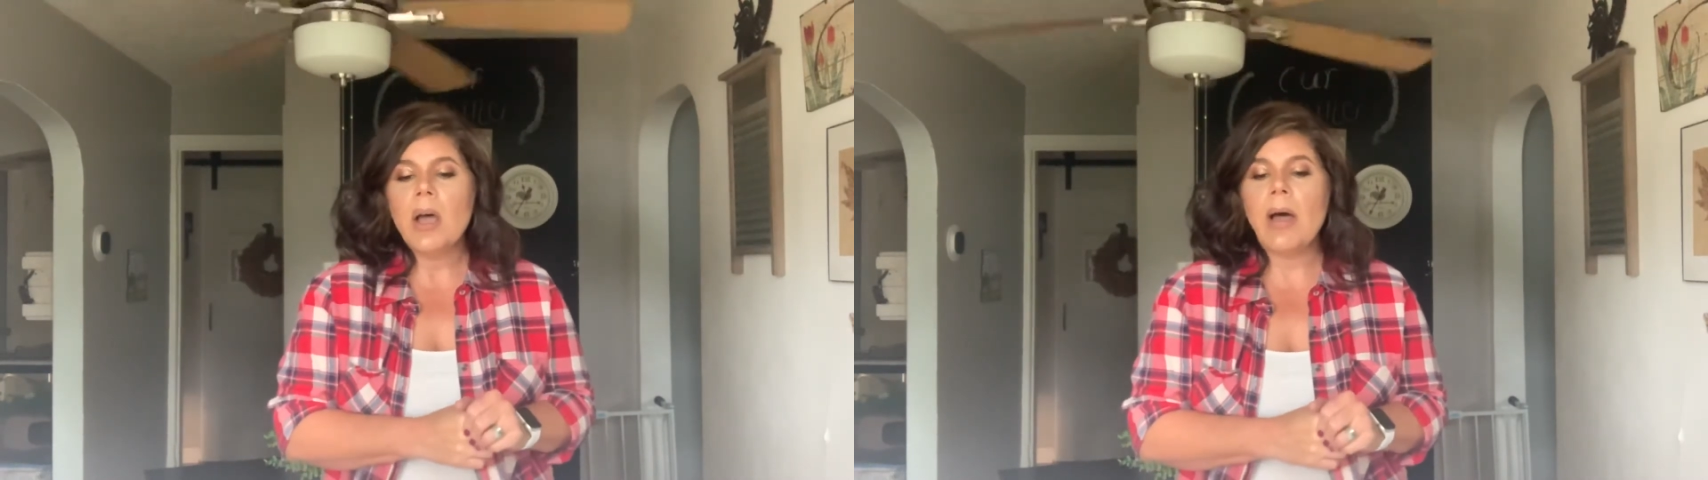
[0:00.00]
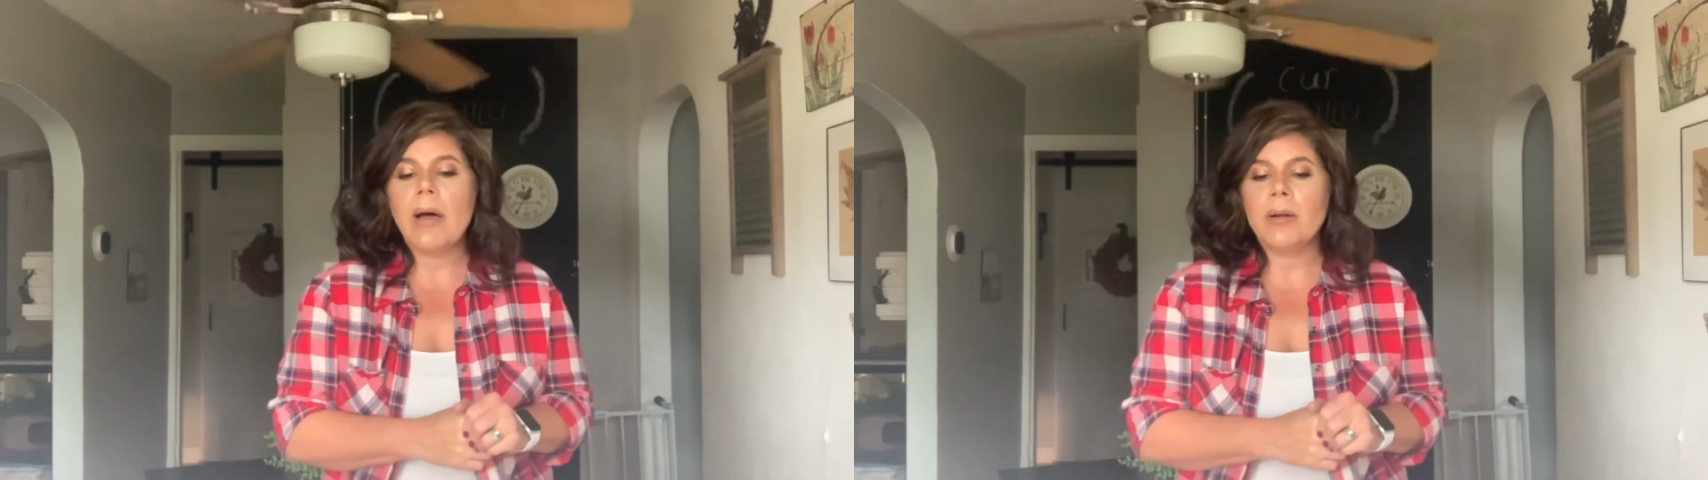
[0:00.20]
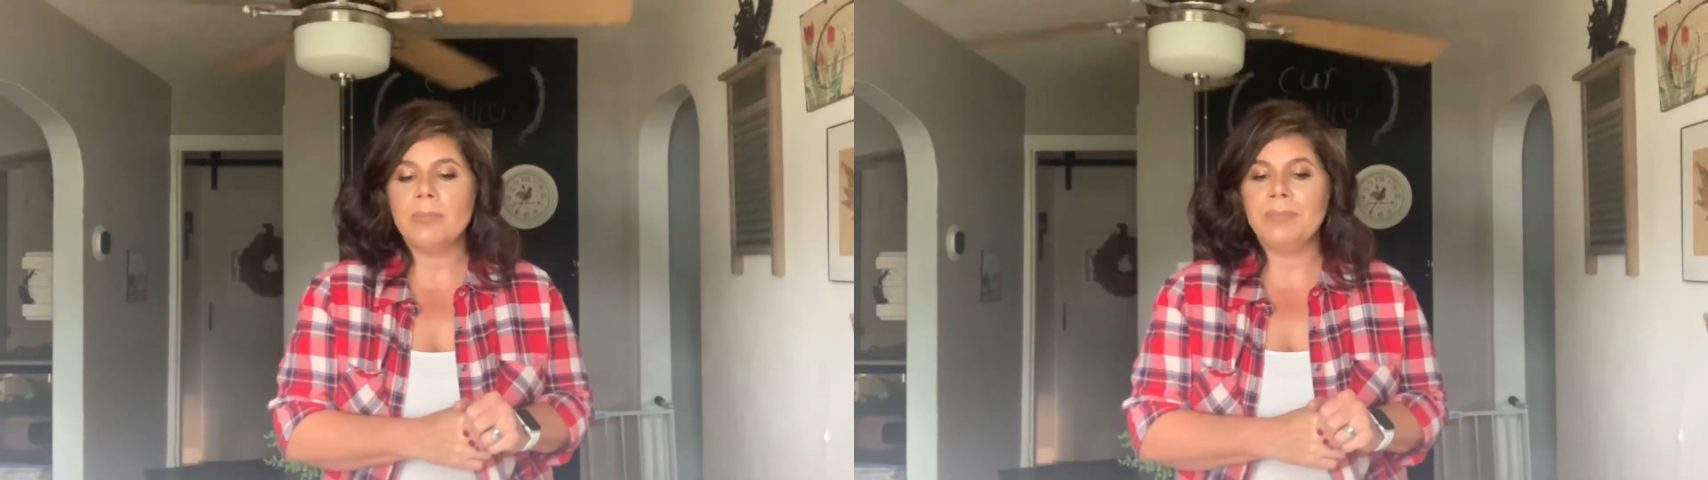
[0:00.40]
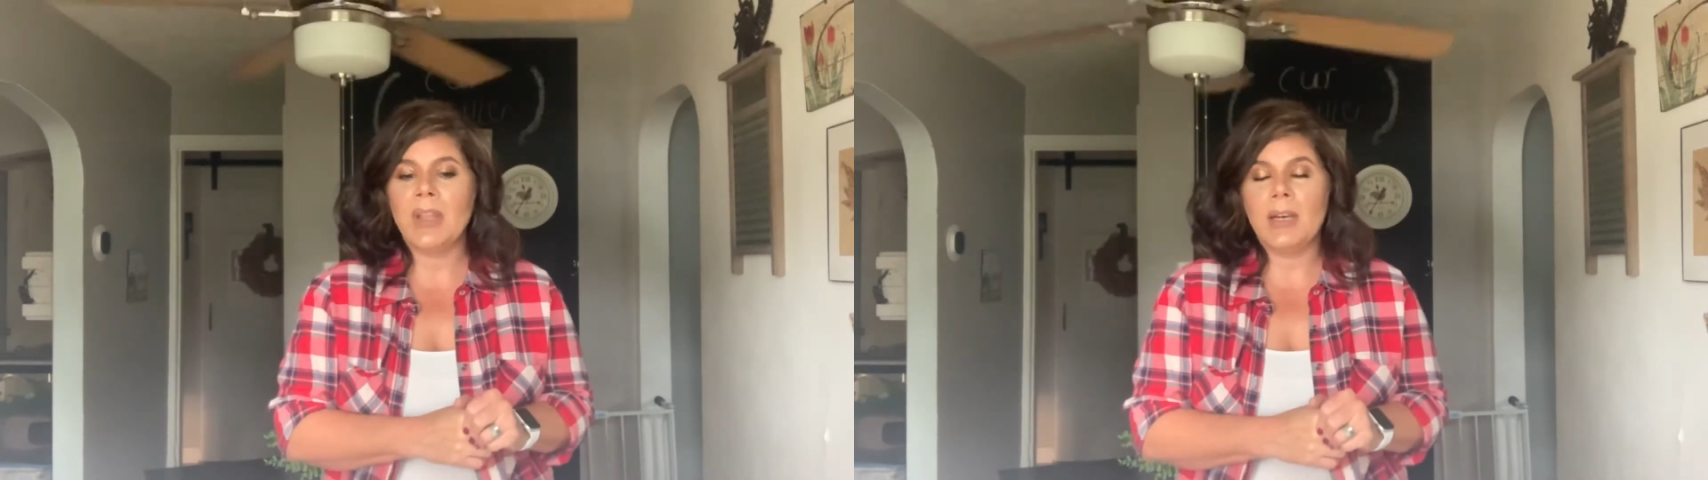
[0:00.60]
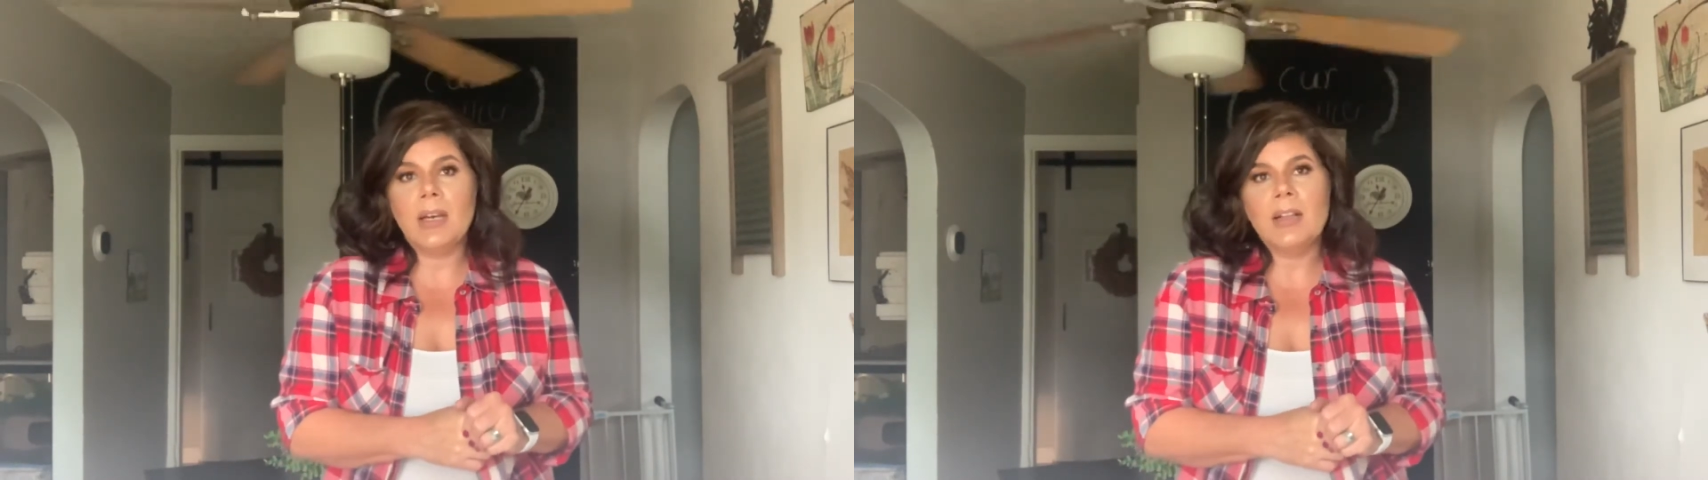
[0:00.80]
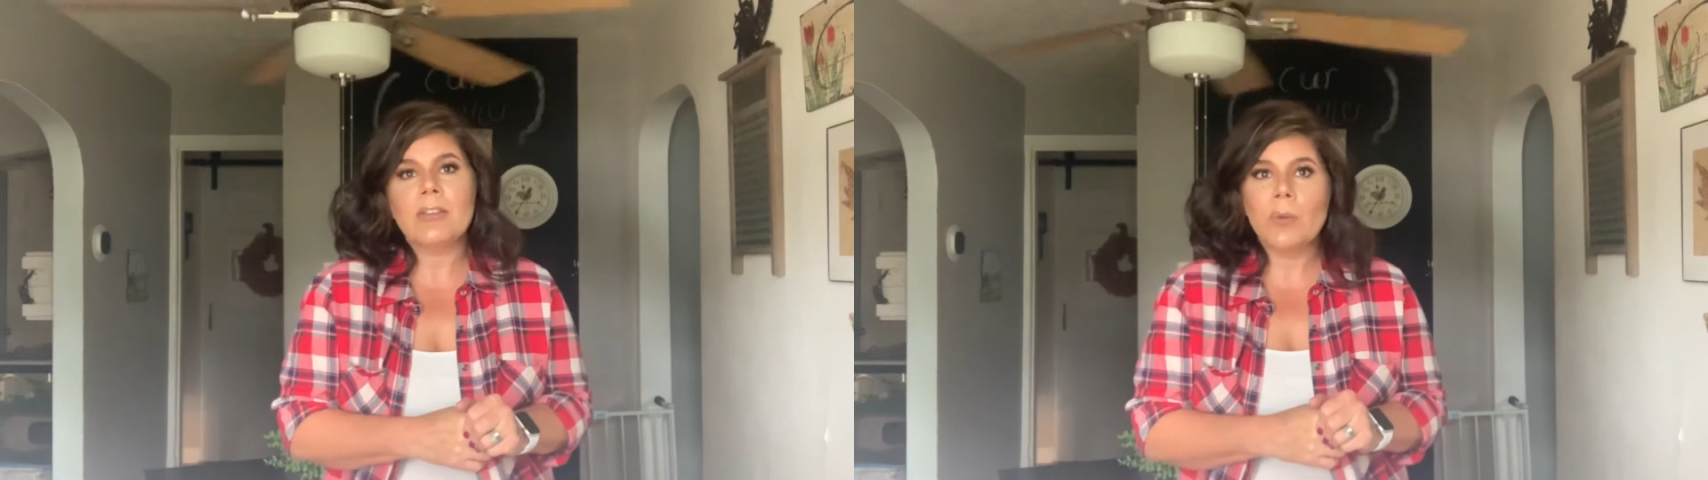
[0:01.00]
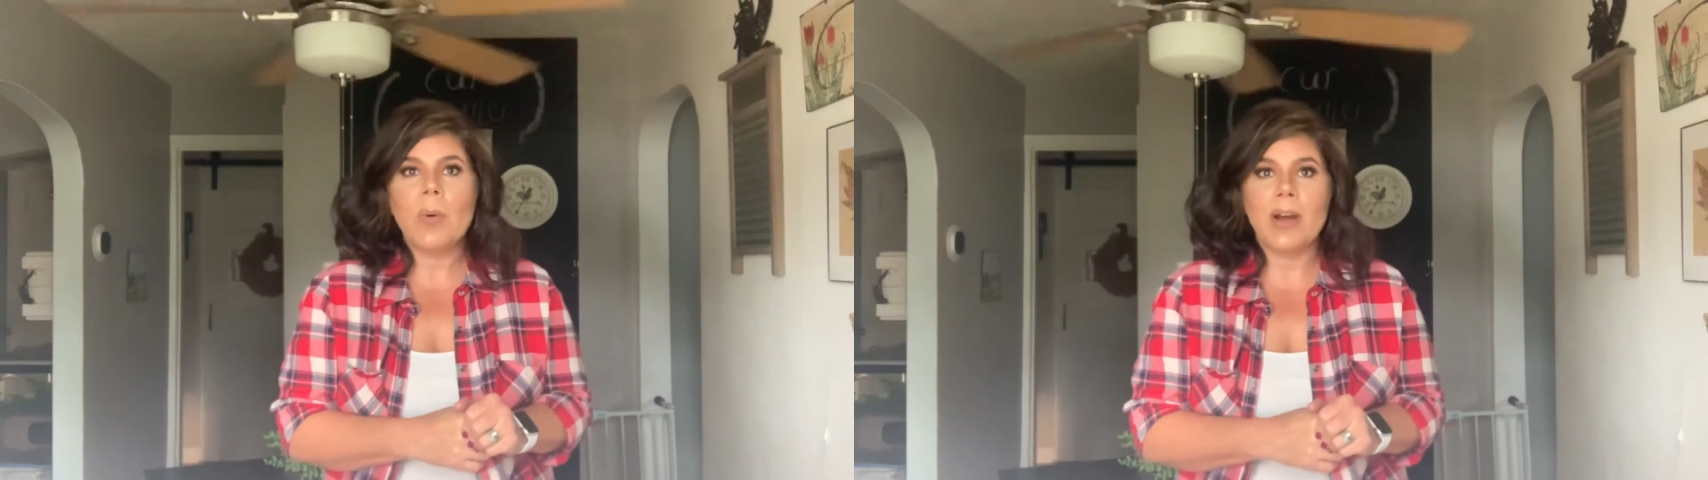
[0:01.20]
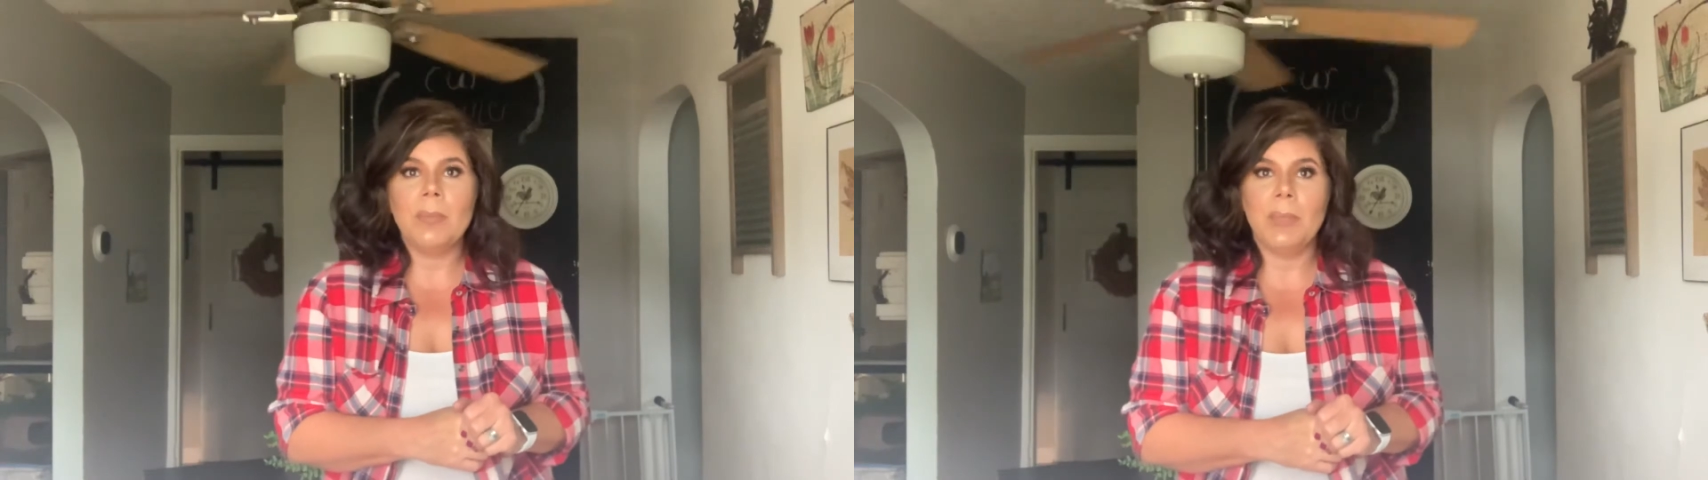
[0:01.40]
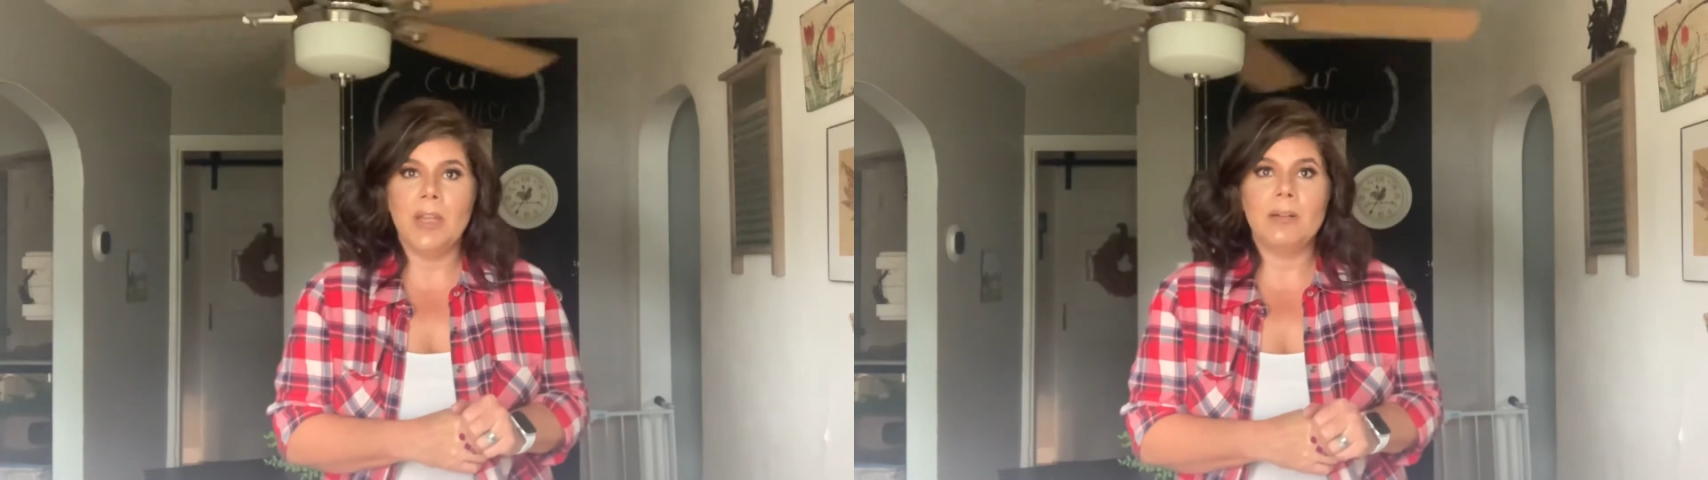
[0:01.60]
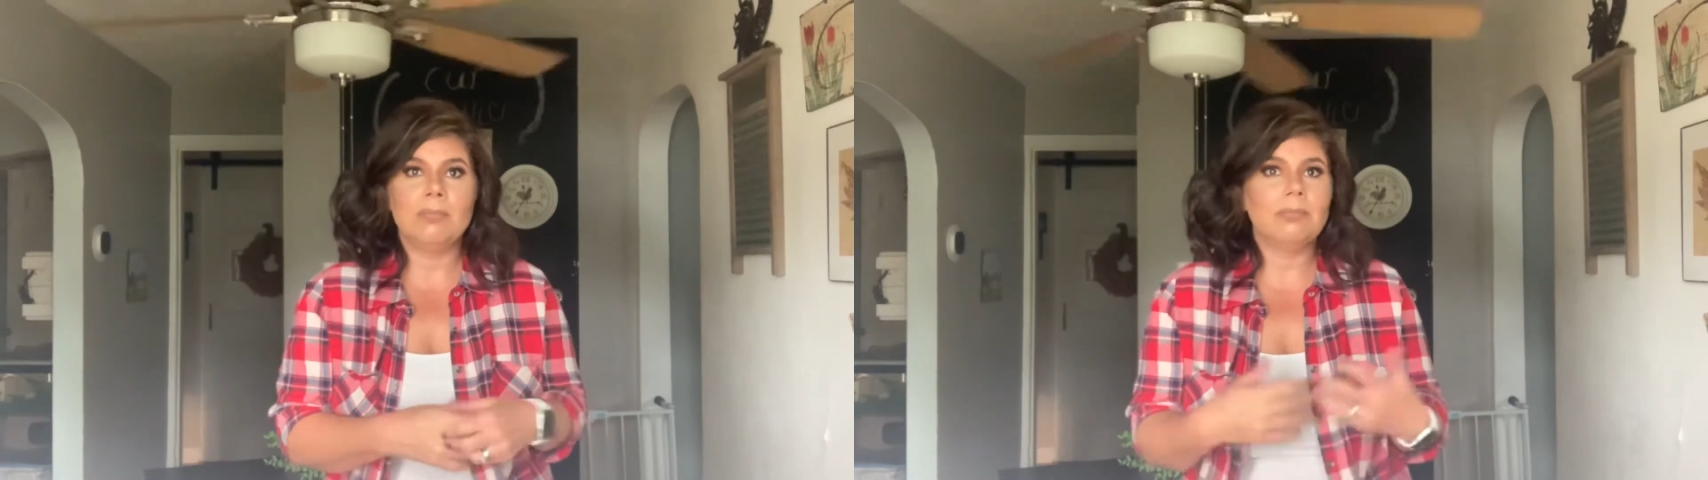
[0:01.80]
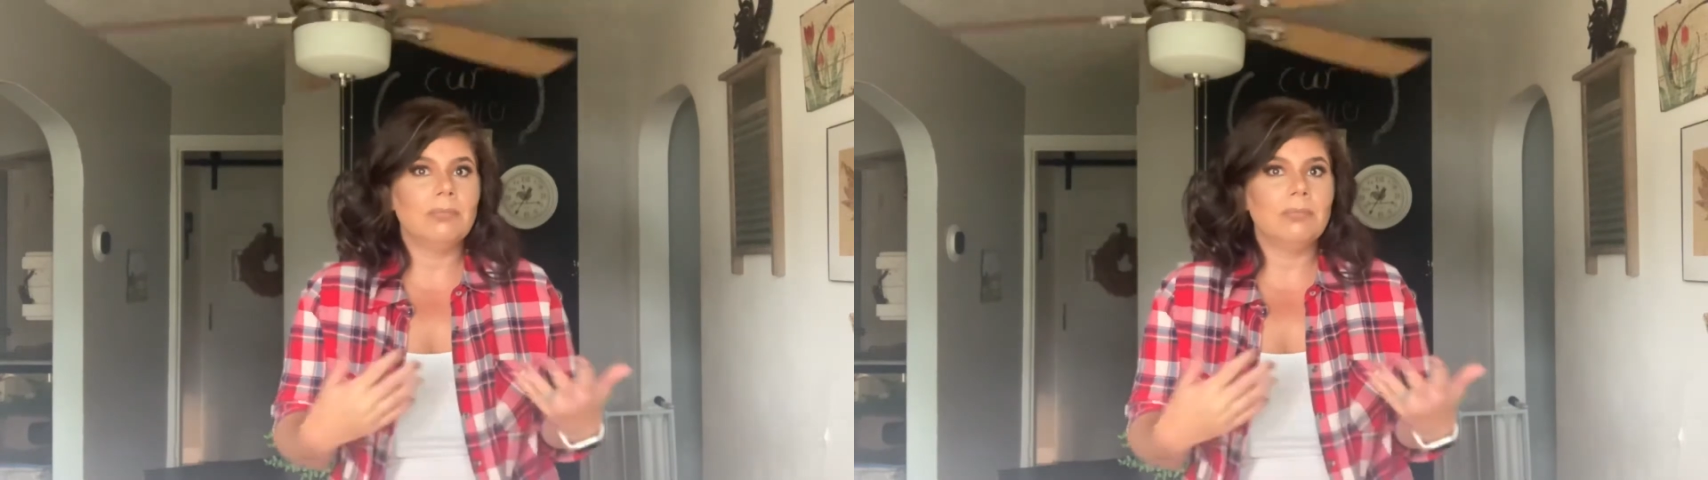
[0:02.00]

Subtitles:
And it is quite a bit,